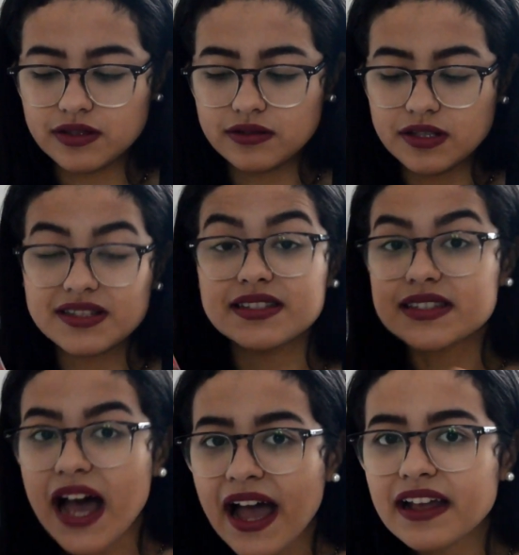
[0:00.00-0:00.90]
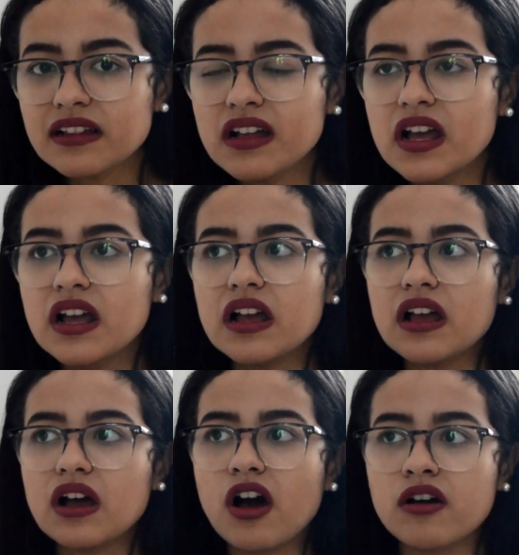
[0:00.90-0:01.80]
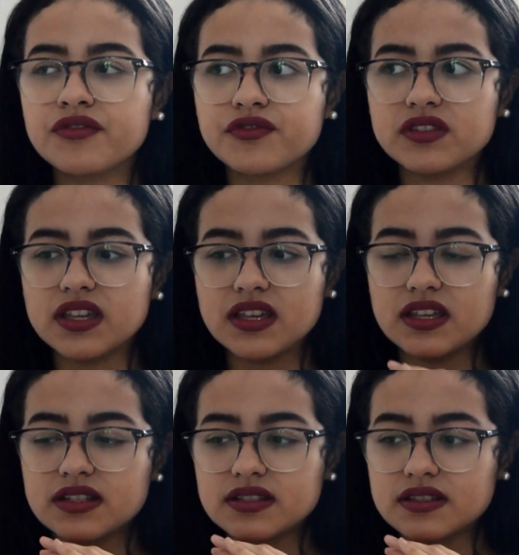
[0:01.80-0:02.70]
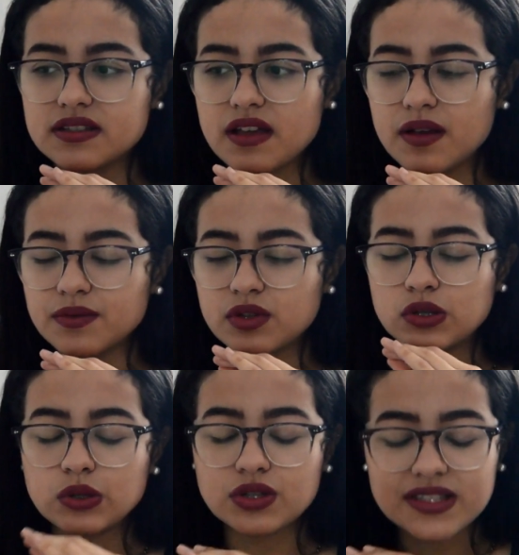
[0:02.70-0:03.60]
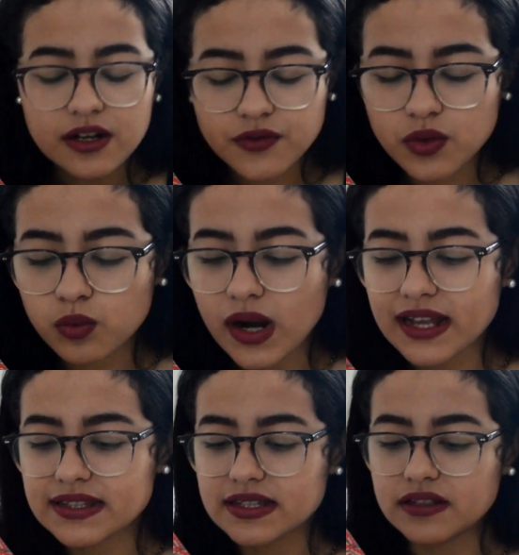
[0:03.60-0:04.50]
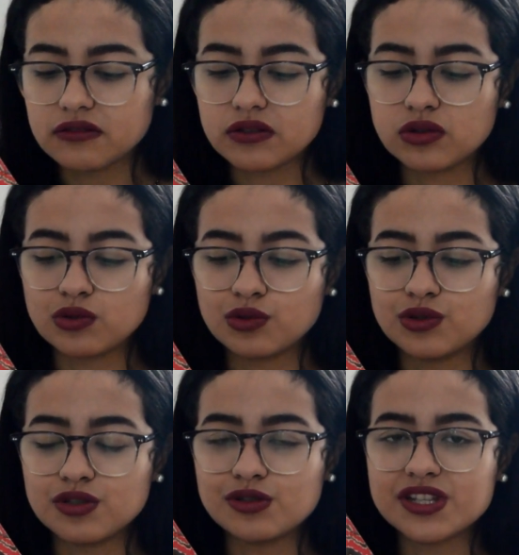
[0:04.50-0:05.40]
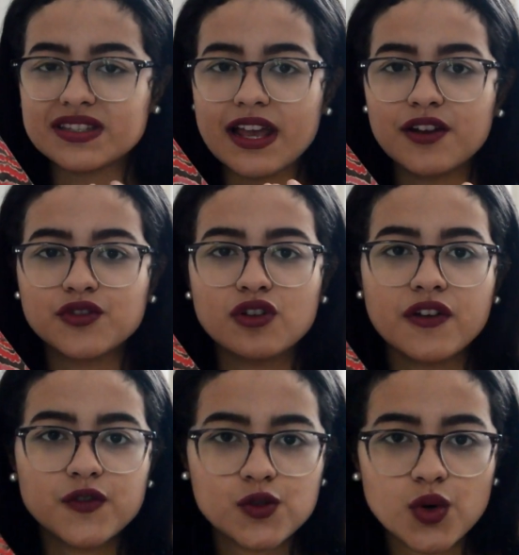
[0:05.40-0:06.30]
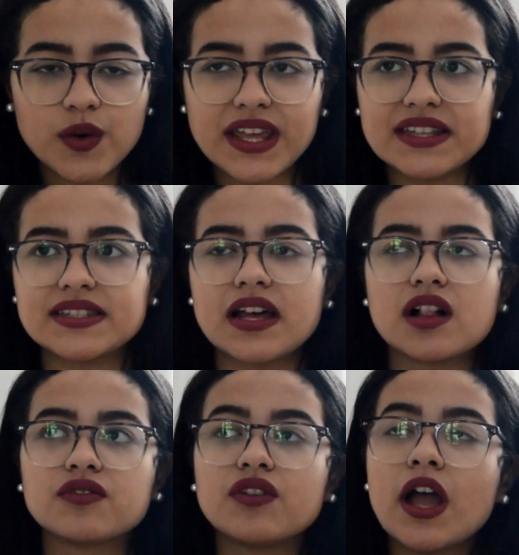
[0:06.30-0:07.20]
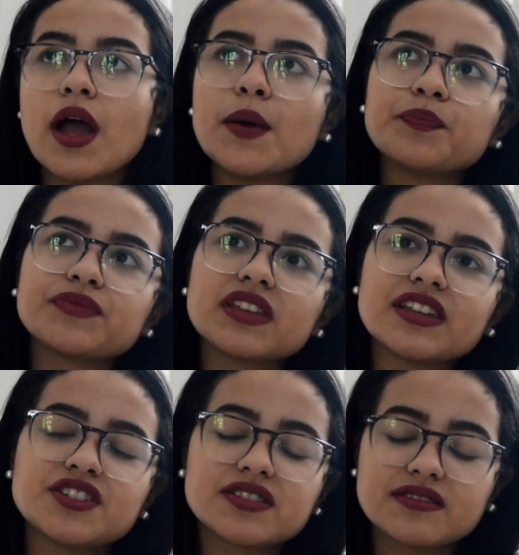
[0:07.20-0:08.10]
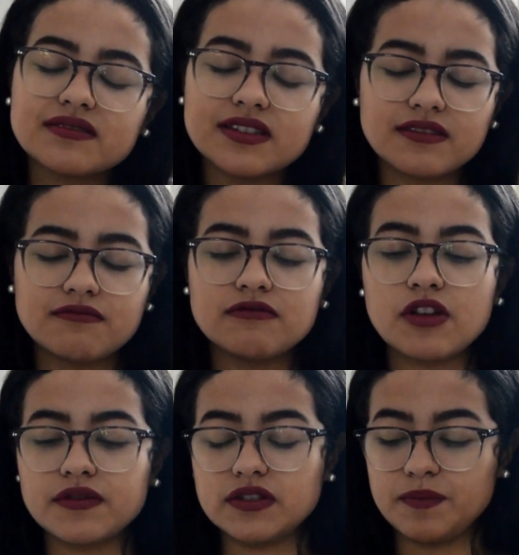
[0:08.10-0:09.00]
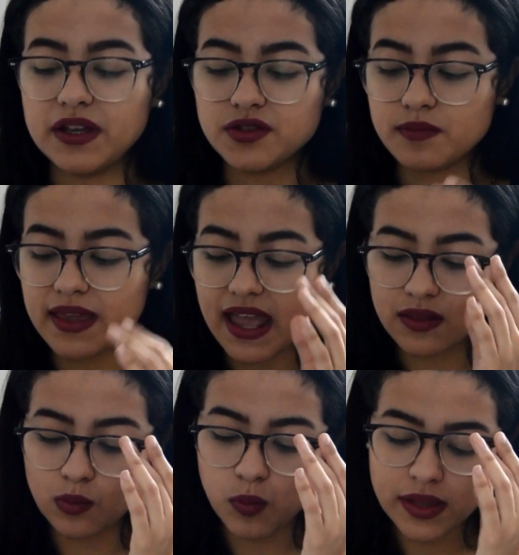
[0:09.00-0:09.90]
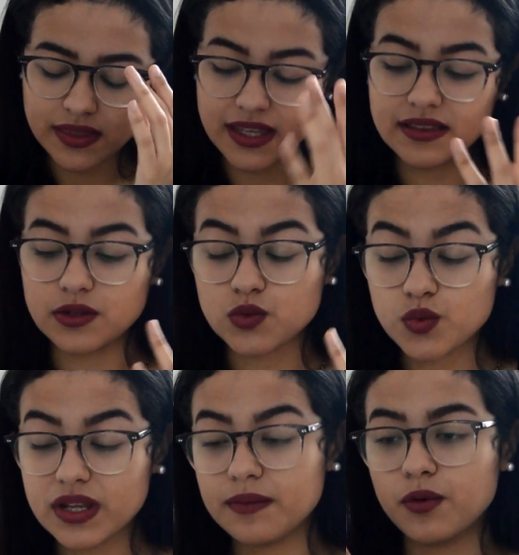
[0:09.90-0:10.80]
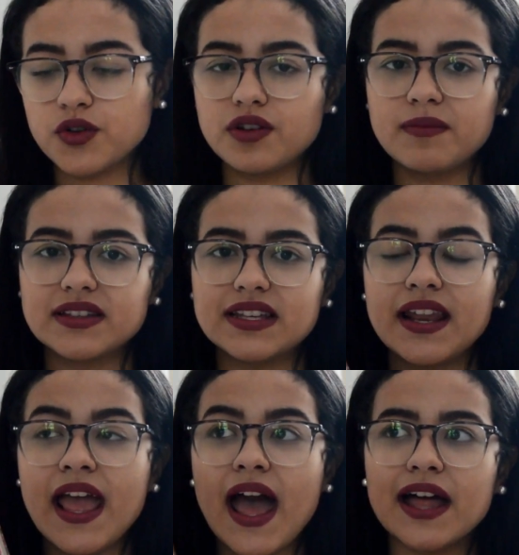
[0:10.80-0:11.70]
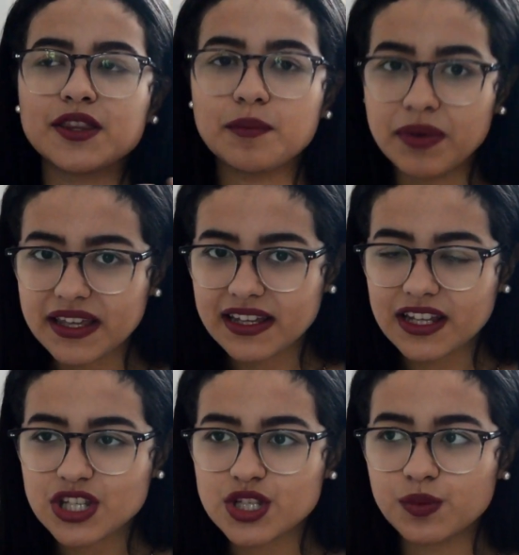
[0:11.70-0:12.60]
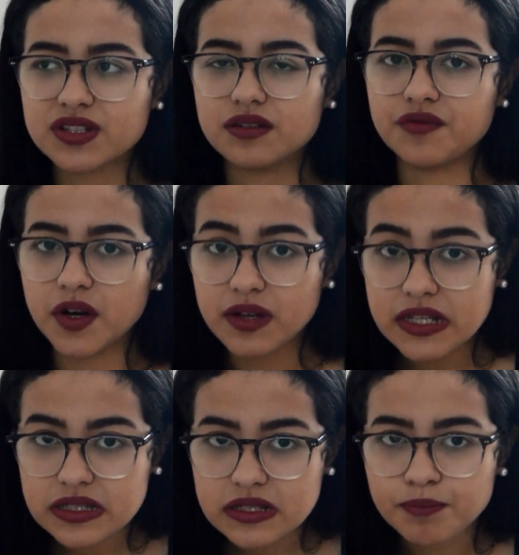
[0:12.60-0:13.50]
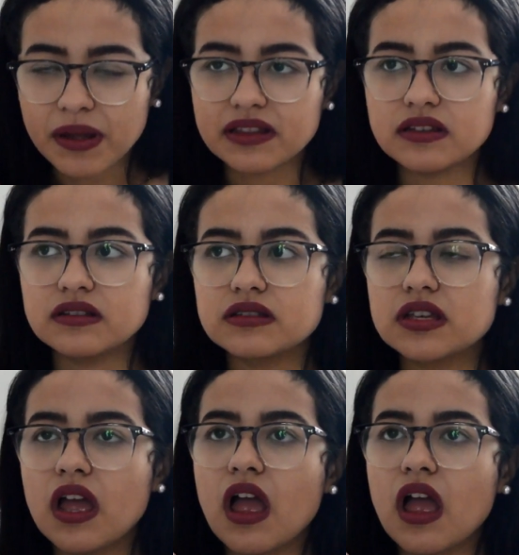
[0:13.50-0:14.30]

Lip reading: the style of these, the style of the writing, the style of the love story itself, it just did not speak to me. And one thing that really bothered me is that at the beginning she was a very independent